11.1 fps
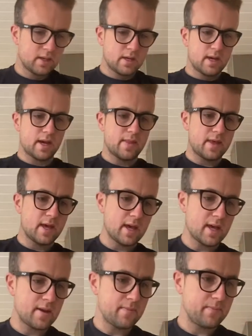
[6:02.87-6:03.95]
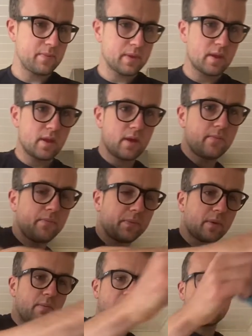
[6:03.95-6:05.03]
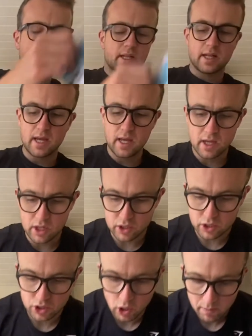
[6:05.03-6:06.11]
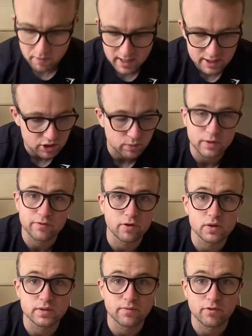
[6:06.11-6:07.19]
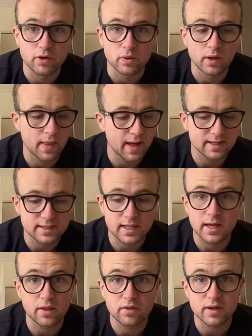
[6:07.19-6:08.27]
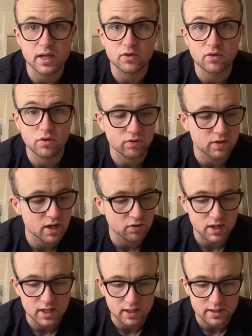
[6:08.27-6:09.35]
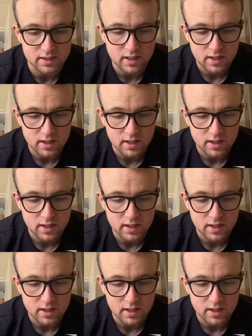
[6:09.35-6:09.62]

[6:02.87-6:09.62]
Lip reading: And then basically you just top the rest up with frozen fruit, and that's it. Three ingredients: